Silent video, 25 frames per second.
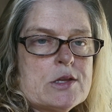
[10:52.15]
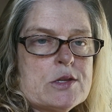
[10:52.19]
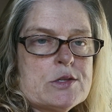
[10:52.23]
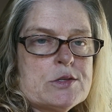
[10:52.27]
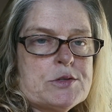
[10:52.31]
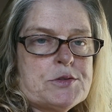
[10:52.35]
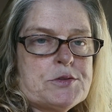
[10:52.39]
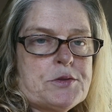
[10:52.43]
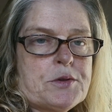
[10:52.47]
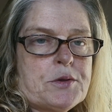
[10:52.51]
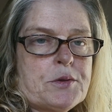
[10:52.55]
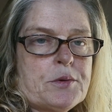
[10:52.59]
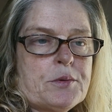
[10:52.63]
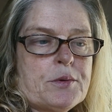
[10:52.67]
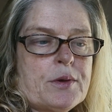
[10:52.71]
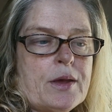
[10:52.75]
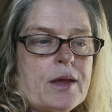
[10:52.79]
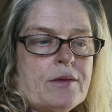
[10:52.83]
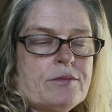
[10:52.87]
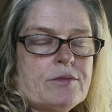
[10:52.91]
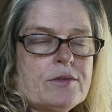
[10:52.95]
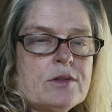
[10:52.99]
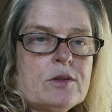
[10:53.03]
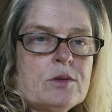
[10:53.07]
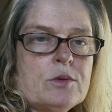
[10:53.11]
So I
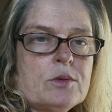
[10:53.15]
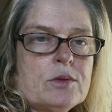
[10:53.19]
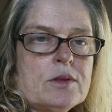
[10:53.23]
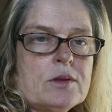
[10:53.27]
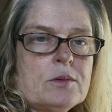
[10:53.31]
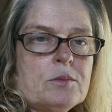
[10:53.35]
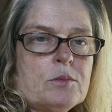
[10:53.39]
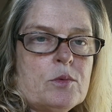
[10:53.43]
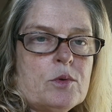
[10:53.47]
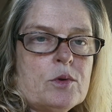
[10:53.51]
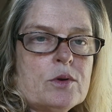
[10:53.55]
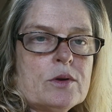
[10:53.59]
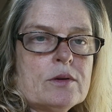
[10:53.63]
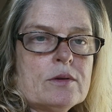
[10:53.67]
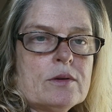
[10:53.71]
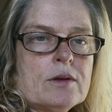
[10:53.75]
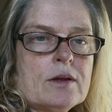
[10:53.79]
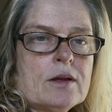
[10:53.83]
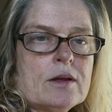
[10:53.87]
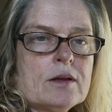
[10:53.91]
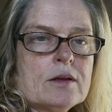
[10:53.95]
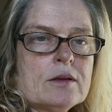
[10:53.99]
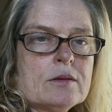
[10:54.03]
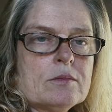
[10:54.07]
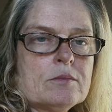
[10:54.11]
have to do a little more
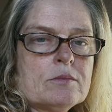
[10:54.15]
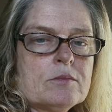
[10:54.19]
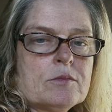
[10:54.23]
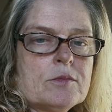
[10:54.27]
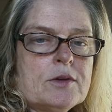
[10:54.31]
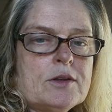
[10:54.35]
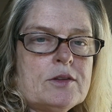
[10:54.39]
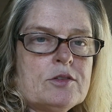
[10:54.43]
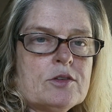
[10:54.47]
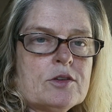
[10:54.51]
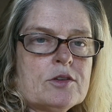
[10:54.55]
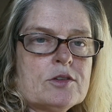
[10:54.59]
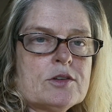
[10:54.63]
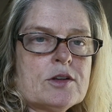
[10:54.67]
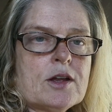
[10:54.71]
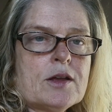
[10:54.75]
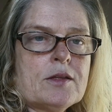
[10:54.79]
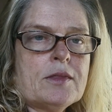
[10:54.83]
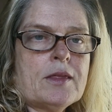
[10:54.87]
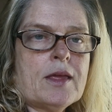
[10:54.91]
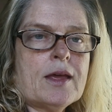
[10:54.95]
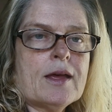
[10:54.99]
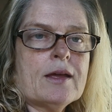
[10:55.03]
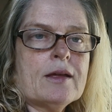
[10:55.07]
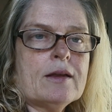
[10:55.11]
research on
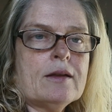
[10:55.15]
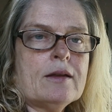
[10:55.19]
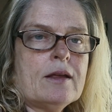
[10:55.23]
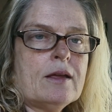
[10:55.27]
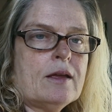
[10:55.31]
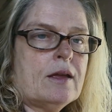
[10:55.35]
that.